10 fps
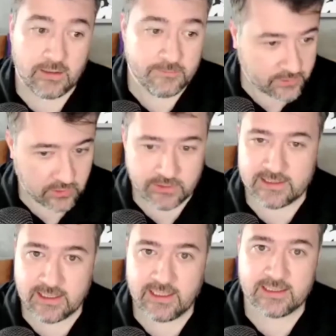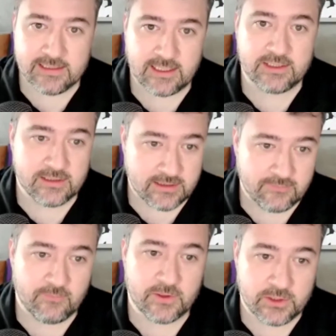So disconnected session,
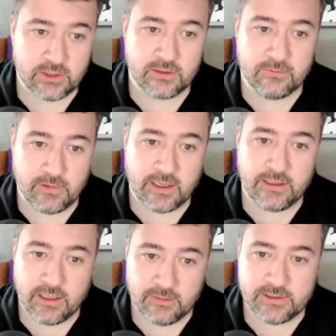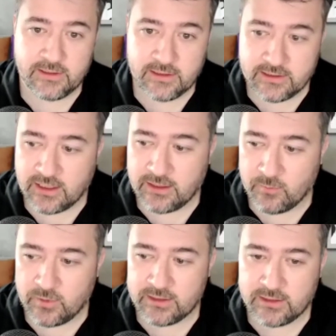for sure. Okay. 99% of the
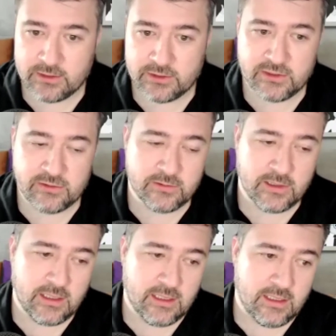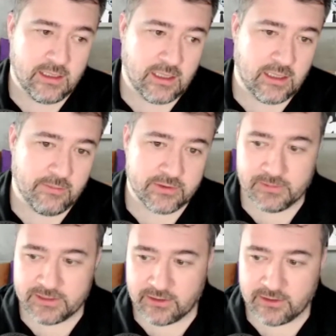time when it tells you there's a
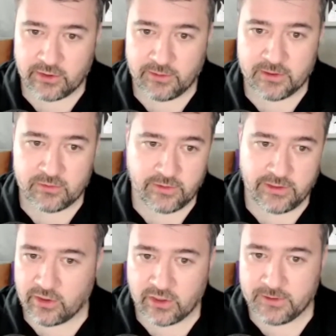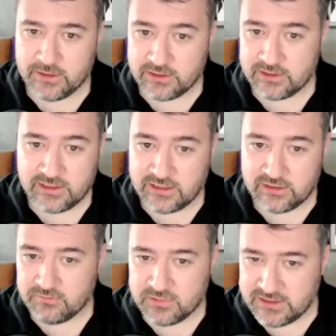missing argument, or the argument is
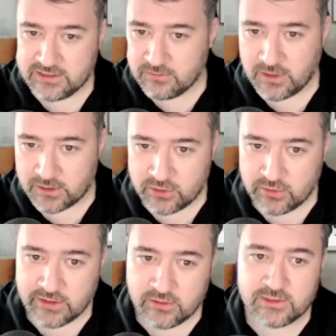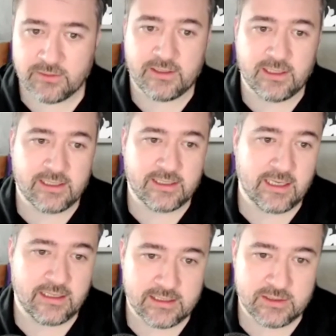system.string or something like
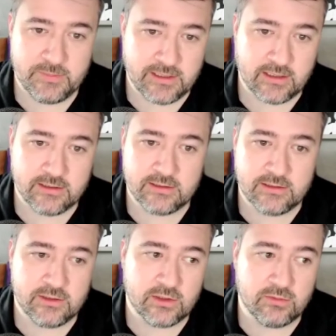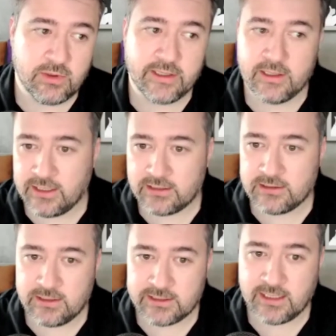that, it's because you're running it against
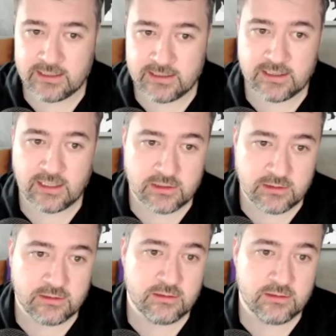a disconnected session.